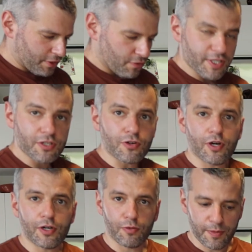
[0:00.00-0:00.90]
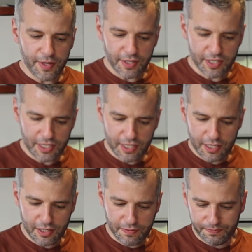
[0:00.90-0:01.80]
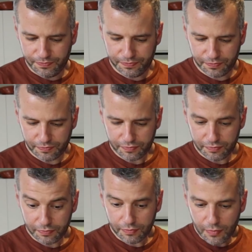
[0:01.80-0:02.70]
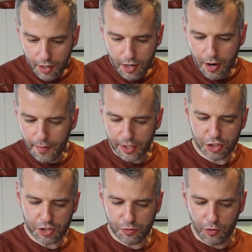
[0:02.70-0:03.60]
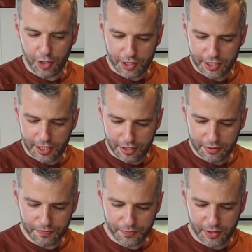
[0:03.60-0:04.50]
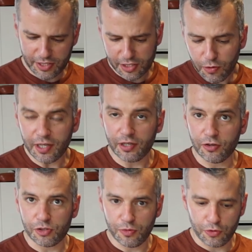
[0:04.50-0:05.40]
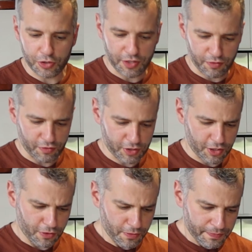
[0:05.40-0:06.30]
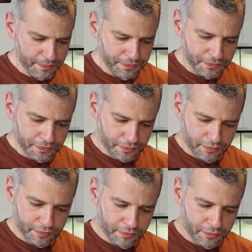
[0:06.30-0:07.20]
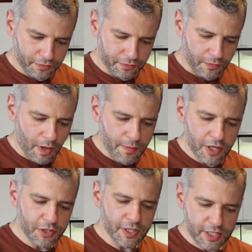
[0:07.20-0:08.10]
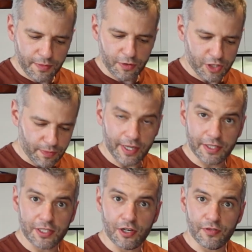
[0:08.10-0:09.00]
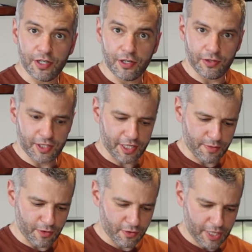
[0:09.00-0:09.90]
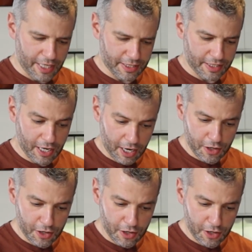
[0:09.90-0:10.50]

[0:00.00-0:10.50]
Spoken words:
At the restaurant, I normally make this in a much smaller container, because this is quite a large portion even for two. But I'll do it in something which I'm planning to serve it in at the table. And at